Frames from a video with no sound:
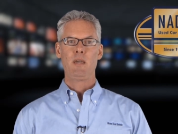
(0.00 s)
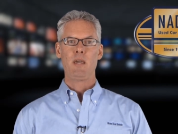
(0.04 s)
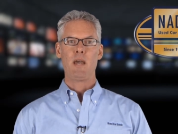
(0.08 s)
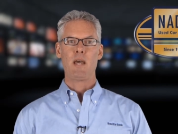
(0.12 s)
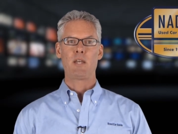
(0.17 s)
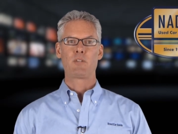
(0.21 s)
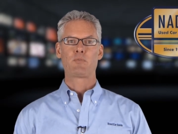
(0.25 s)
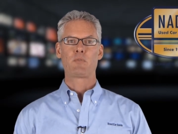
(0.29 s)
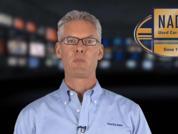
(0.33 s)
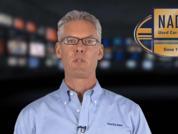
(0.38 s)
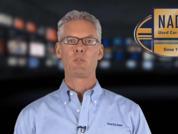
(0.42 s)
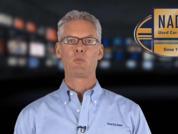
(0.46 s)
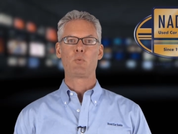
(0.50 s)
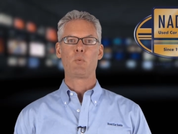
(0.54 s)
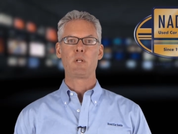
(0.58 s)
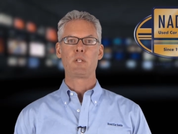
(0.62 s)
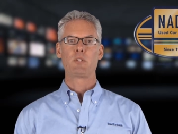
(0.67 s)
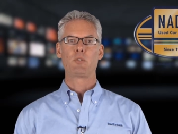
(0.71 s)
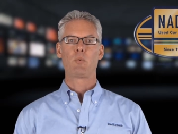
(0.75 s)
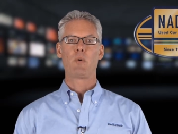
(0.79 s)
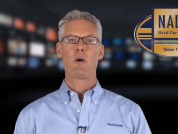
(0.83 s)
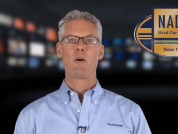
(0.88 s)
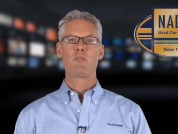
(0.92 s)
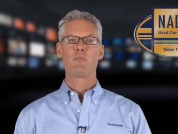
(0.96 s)
As for the
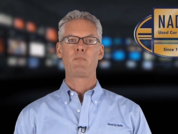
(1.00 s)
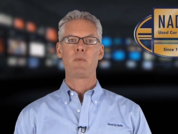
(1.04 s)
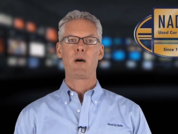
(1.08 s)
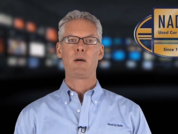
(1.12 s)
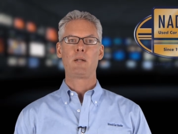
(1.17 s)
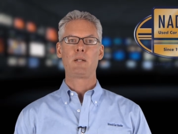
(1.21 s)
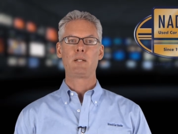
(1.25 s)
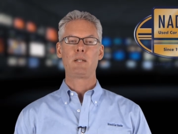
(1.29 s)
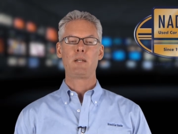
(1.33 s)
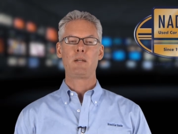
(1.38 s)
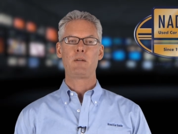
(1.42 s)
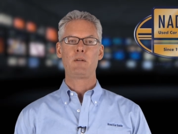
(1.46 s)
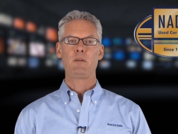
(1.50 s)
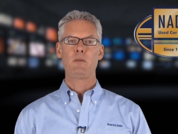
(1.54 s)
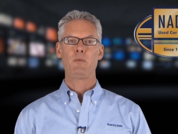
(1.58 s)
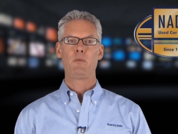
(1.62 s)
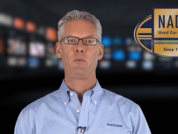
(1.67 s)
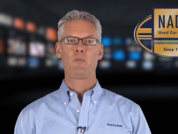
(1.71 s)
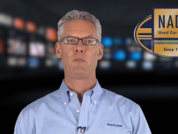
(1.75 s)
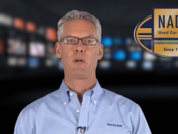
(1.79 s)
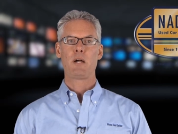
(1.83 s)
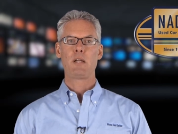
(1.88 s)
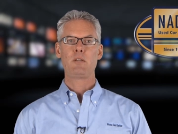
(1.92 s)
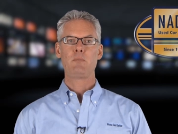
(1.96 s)
2012 model year,
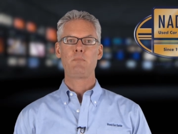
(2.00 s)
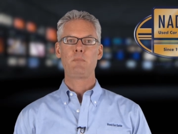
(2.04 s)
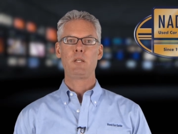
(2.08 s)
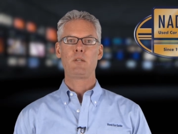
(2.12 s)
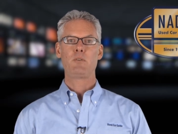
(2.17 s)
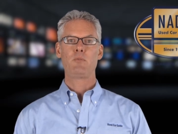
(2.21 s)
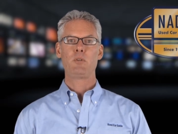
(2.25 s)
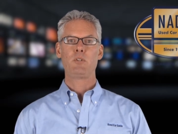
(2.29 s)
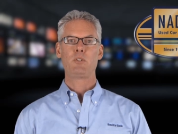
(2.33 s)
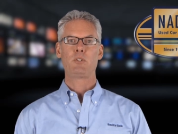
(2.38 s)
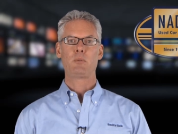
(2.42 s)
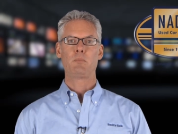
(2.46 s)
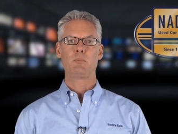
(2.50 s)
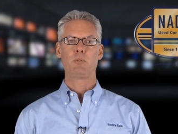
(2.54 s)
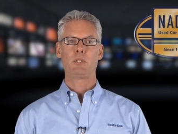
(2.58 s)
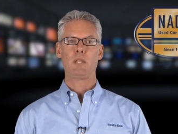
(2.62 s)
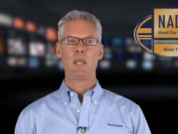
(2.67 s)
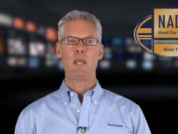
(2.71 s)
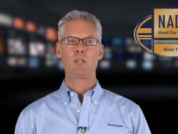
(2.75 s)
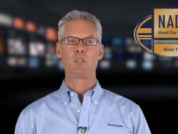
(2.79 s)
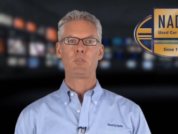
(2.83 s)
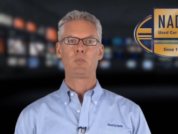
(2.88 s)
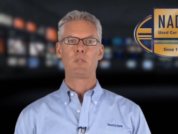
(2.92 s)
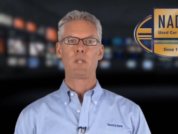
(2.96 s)
volume decreased
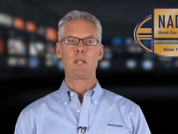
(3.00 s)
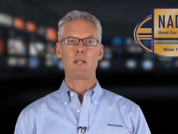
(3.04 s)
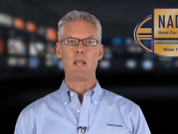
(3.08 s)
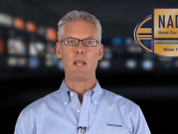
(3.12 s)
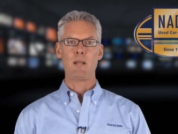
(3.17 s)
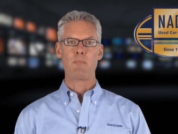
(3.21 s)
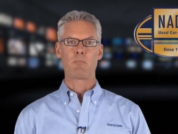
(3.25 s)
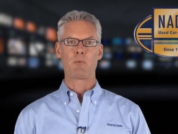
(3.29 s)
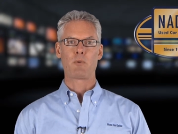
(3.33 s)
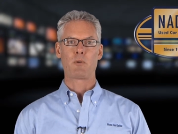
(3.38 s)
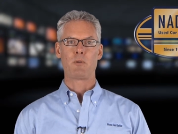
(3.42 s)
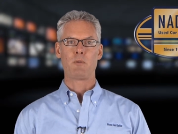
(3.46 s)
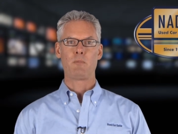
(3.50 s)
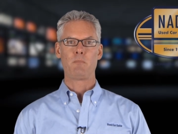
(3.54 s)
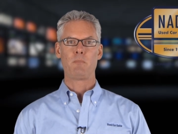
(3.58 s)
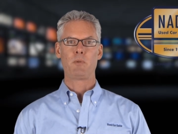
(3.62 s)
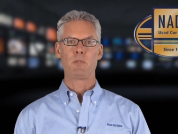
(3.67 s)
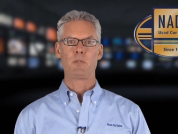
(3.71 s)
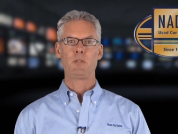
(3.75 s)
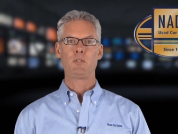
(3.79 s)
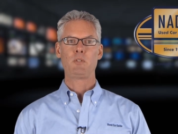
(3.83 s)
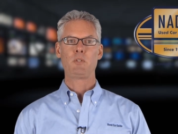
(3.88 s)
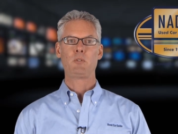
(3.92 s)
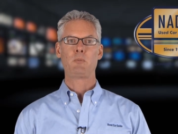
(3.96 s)
substantially in April,
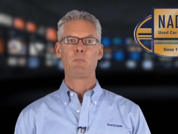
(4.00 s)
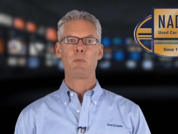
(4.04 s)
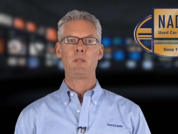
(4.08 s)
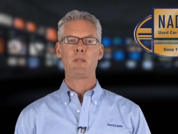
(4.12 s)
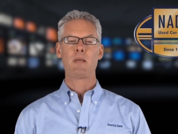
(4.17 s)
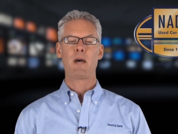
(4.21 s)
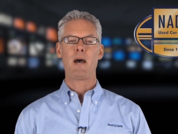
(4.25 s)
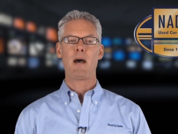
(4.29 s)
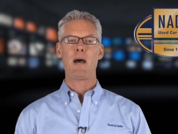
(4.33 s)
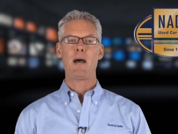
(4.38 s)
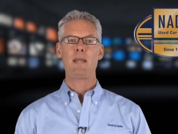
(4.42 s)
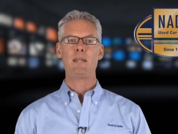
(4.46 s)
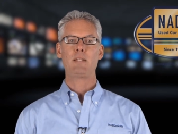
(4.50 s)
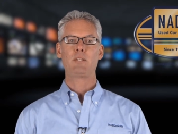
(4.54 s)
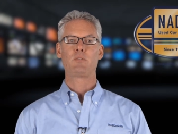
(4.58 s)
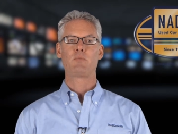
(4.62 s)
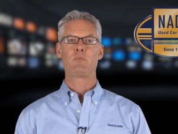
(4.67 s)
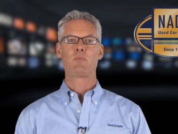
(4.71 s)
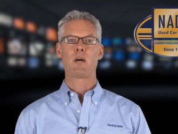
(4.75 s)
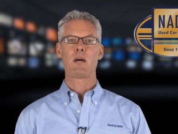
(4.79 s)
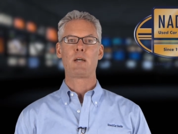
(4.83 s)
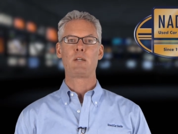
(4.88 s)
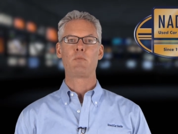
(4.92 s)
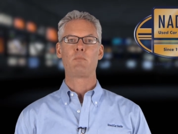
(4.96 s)
but this has been the highest
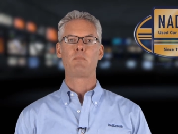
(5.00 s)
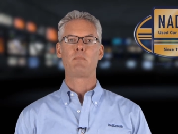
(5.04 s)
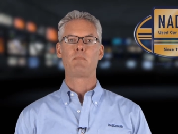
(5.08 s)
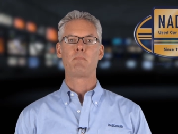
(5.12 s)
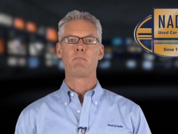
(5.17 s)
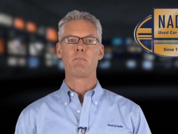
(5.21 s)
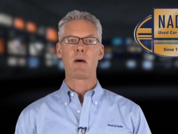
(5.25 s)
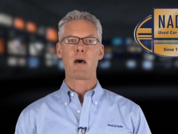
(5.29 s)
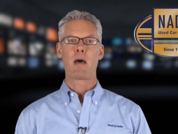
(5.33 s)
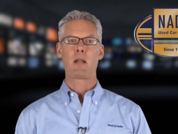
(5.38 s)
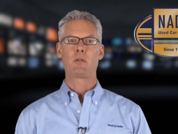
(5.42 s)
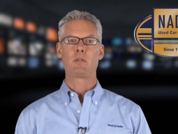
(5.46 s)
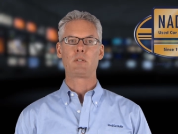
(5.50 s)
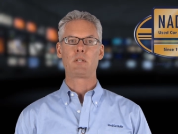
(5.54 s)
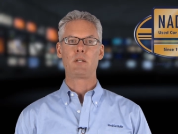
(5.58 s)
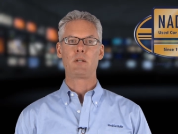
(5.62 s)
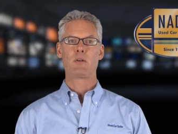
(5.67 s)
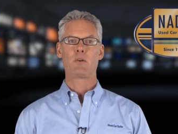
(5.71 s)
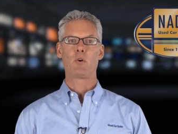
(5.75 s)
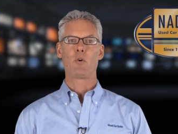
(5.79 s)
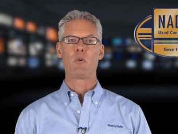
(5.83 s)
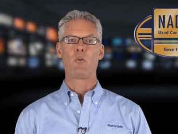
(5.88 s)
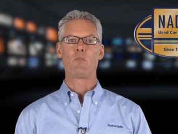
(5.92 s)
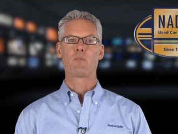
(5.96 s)
volume model
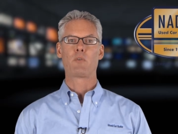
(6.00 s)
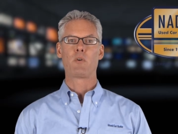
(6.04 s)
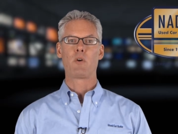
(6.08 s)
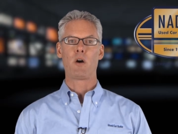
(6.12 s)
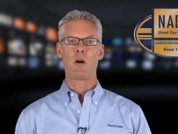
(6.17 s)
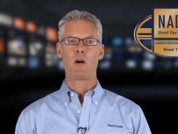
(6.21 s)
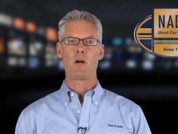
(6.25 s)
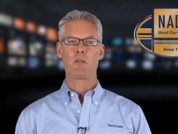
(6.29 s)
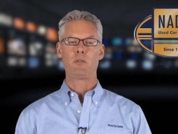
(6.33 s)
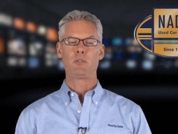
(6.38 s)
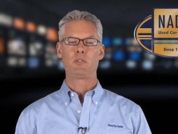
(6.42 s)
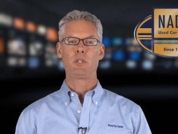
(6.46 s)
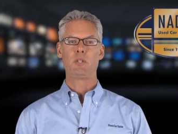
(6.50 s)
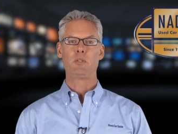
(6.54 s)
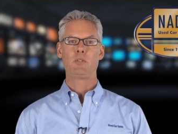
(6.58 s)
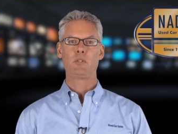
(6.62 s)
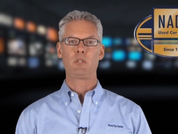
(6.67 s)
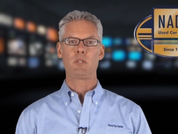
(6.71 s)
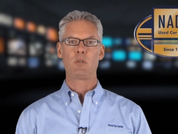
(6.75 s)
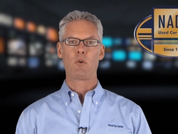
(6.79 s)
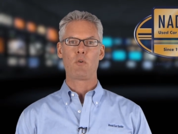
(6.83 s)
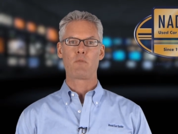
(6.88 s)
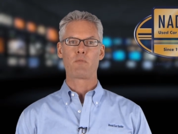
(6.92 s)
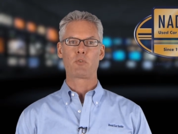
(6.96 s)
year overall since
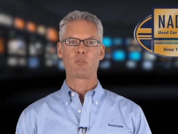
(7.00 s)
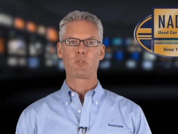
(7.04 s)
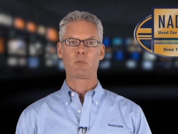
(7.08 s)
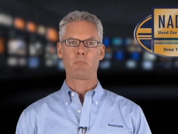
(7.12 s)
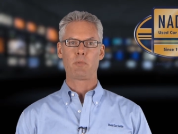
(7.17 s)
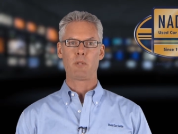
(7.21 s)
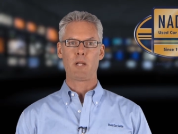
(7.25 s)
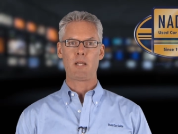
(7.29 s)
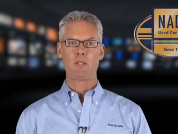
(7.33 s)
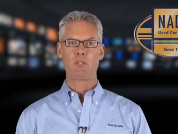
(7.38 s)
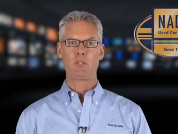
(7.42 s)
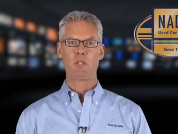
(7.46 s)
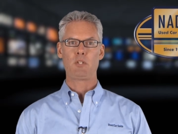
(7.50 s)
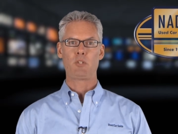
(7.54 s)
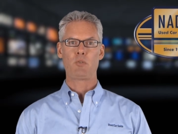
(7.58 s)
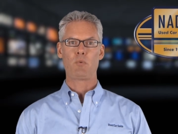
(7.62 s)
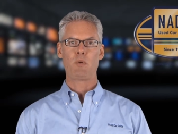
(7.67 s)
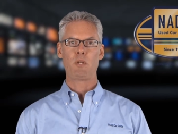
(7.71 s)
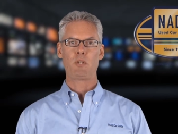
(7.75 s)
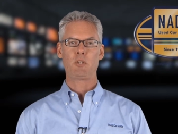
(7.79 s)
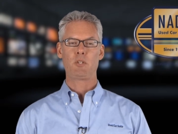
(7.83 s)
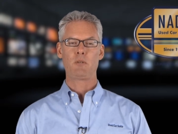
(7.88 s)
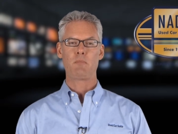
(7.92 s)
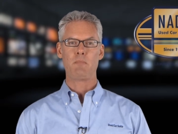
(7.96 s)
the oversupply
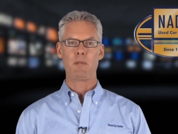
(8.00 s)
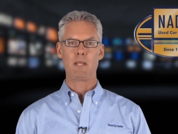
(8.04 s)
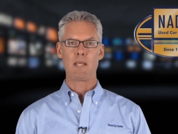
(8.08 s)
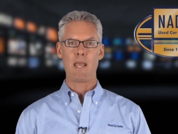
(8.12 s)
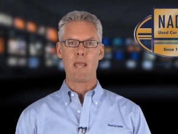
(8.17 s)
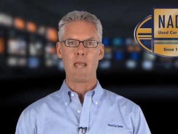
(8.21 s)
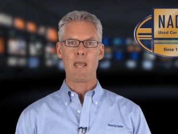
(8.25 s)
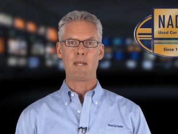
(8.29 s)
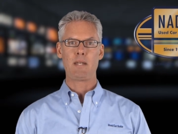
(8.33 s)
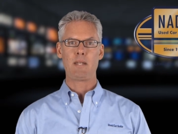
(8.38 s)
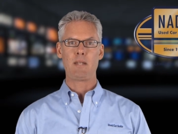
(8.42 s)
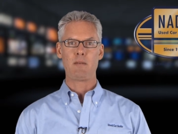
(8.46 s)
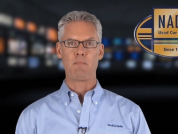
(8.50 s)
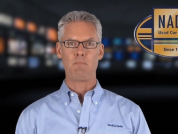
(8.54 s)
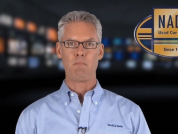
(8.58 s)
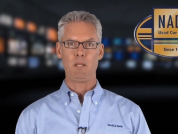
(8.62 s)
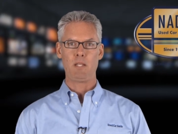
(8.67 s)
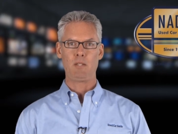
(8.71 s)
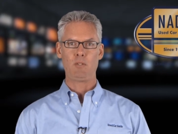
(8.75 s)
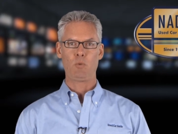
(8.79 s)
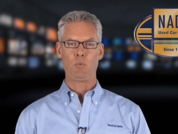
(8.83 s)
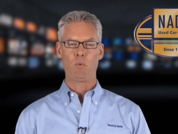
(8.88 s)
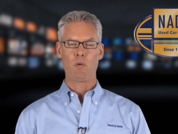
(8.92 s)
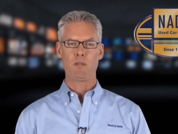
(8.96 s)
situation began in
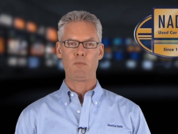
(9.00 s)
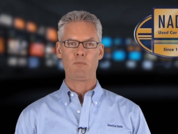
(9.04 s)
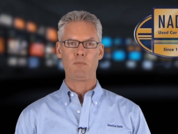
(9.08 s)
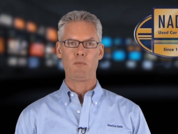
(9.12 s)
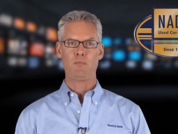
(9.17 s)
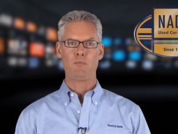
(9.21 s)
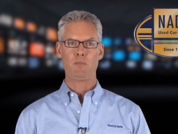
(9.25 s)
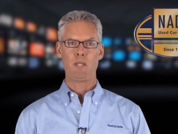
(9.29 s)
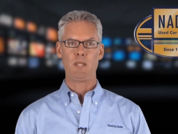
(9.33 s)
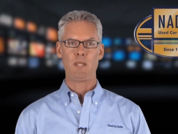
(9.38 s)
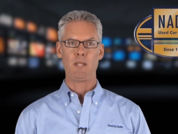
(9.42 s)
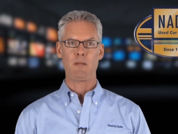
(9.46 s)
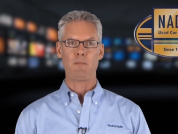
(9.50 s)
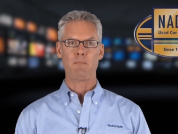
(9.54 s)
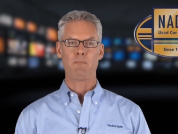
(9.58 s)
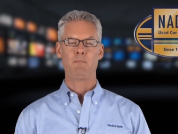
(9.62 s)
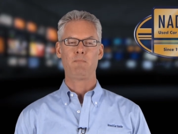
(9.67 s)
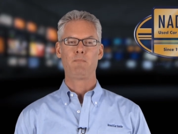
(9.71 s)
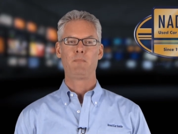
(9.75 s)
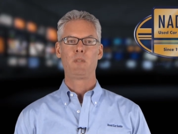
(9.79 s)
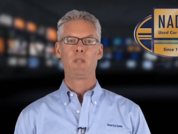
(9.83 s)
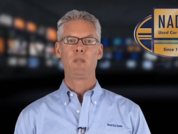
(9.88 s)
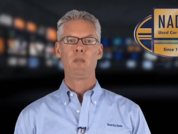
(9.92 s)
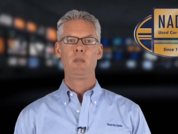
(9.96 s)
mid-2015.
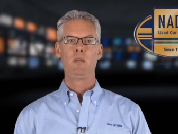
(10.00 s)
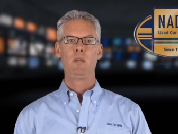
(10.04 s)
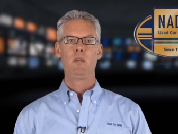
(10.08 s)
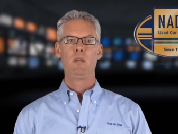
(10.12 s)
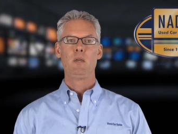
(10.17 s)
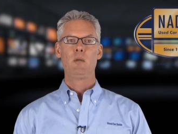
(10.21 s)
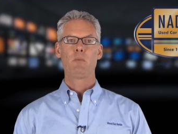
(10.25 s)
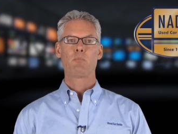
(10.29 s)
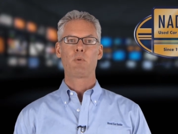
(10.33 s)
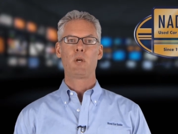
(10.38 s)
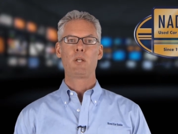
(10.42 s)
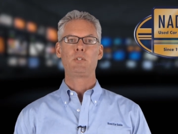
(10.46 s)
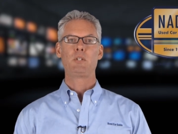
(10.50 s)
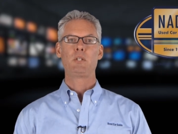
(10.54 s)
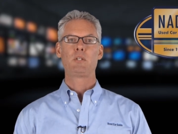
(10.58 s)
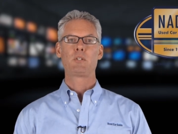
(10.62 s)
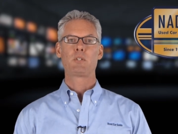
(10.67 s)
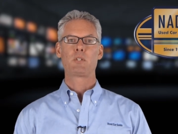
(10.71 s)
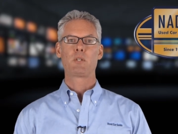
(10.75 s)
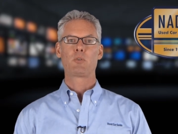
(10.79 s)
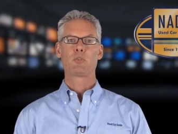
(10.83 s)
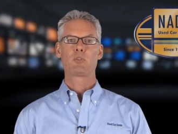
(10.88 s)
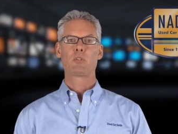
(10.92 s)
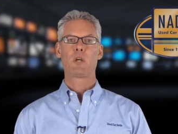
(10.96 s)
Pricing still